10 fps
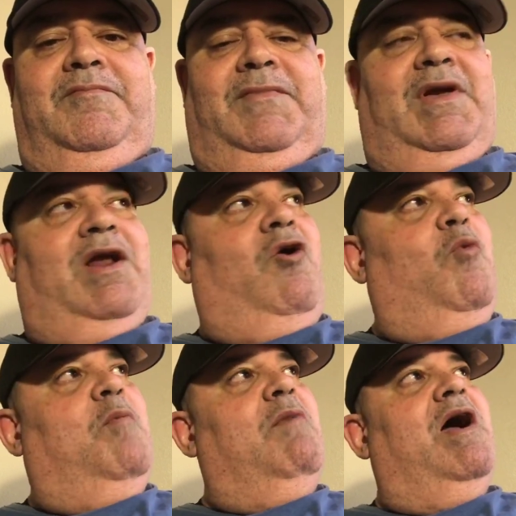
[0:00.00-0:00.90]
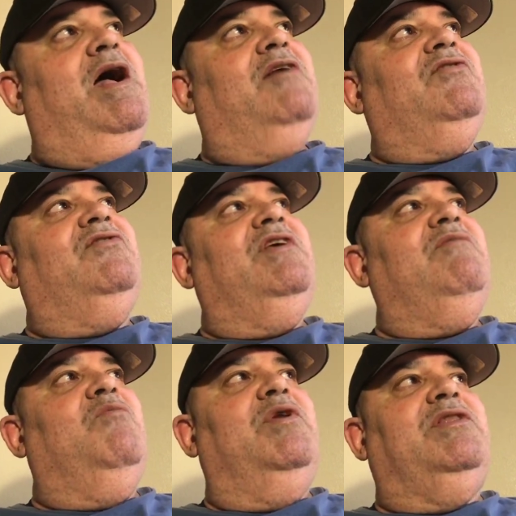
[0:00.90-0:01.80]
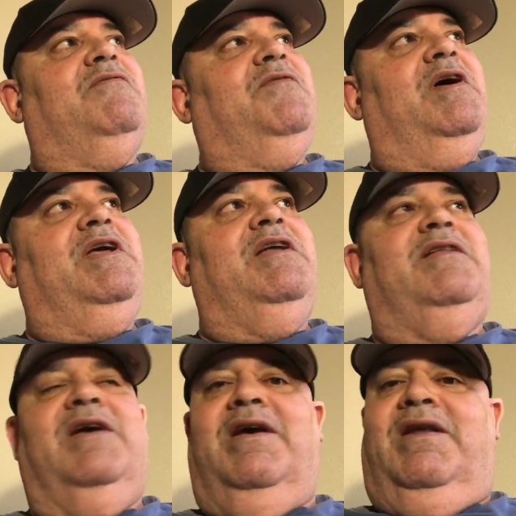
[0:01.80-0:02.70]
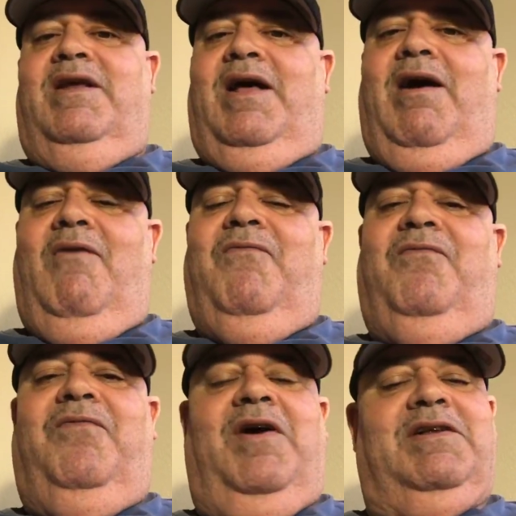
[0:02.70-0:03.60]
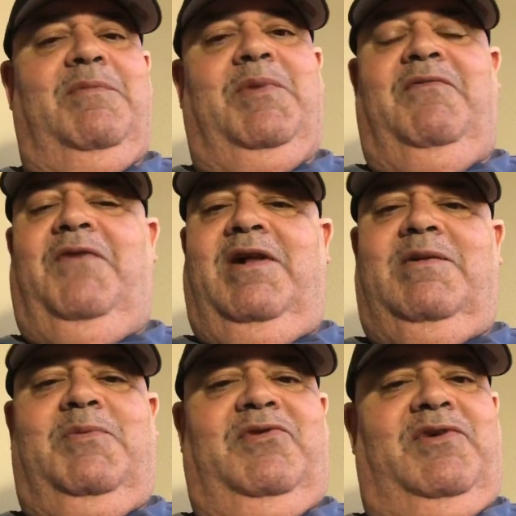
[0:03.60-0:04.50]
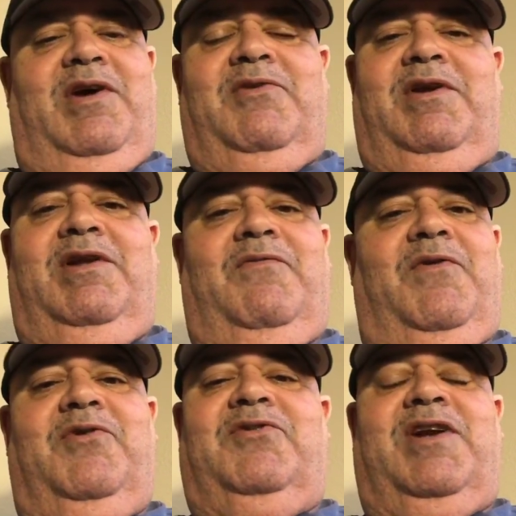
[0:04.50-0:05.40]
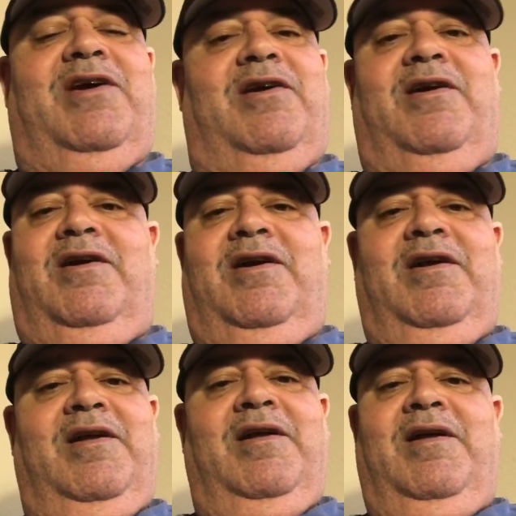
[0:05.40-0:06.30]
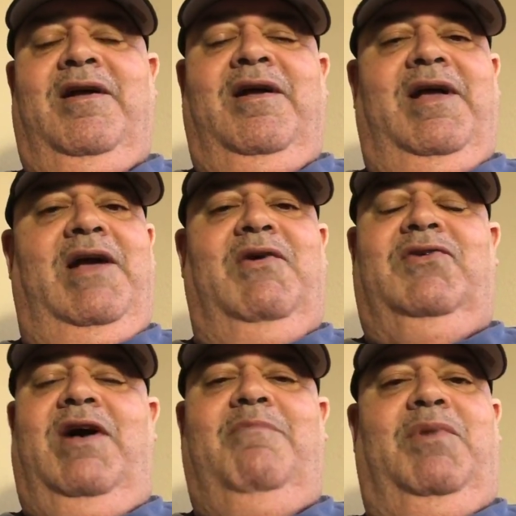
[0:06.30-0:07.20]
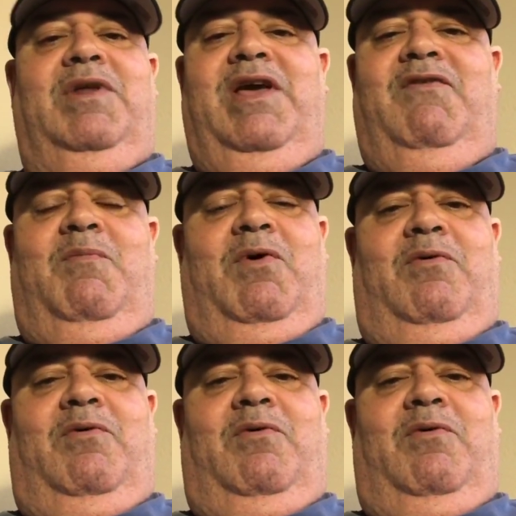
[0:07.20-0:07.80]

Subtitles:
And I opened my eyes to see what the fuck he did, how fucked up he fucked up this country in the first year. It was unbelievable.